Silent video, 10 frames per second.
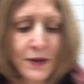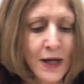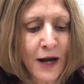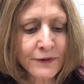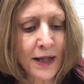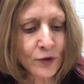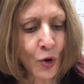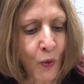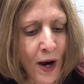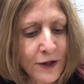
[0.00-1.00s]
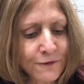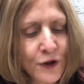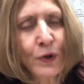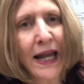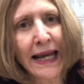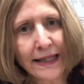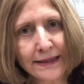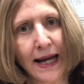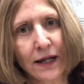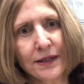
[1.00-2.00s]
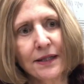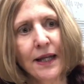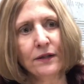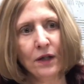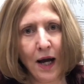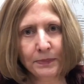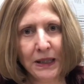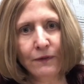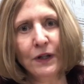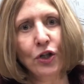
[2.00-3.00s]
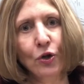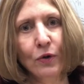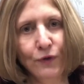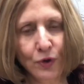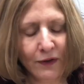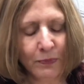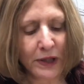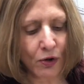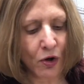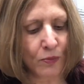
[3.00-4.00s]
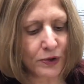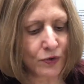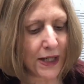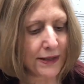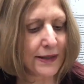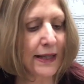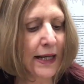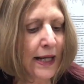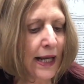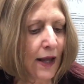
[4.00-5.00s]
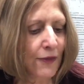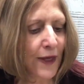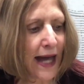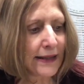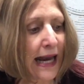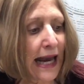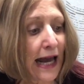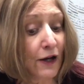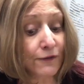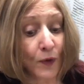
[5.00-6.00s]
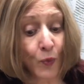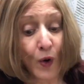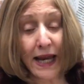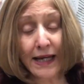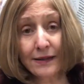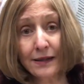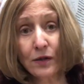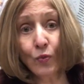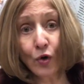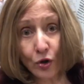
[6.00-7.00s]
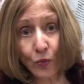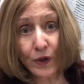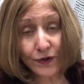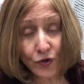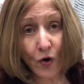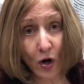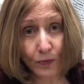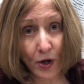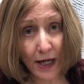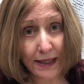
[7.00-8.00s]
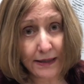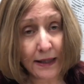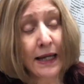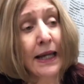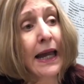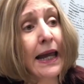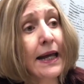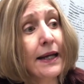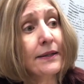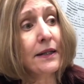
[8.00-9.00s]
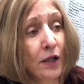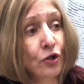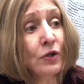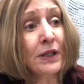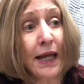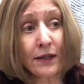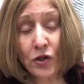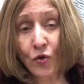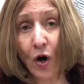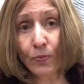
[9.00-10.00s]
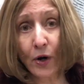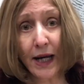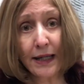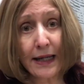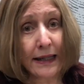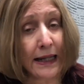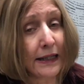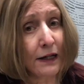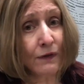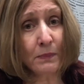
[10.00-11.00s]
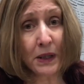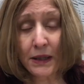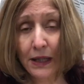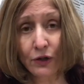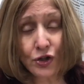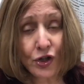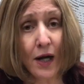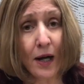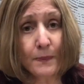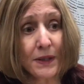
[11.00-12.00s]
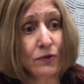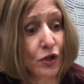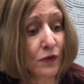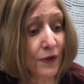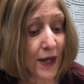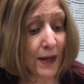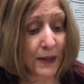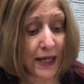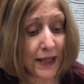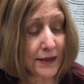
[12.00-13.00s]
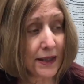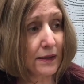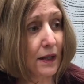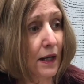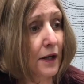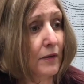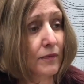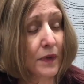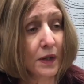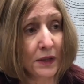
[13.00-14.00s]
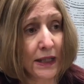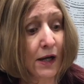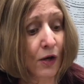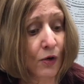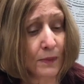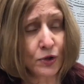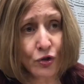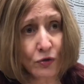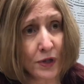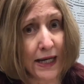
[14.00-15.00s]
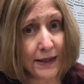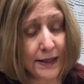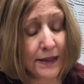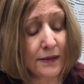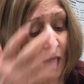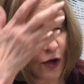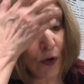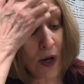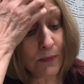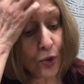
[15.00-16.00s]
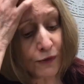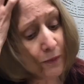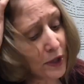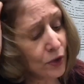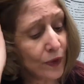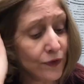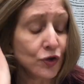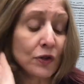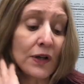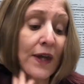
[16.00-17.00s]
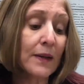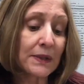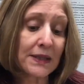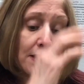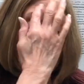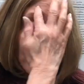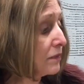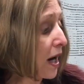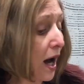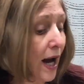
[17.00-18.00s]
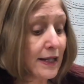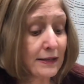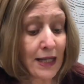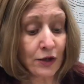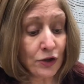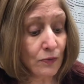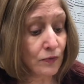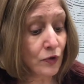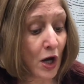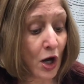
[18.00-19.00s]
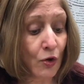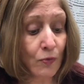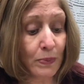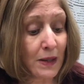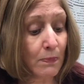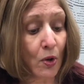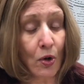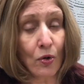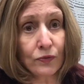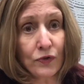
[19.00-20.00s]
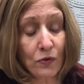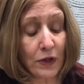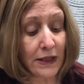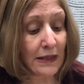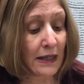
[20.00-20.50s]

I've got quite a few handouts that I'm giving you if you give me your home address that have ways to work with straw braid. And you can get straw braid at any of the millinery shops. Judith M has it, um, Lico I'm sure has it, although I'm more familiar with Judith M stuff. I tell you, go be bold, do it.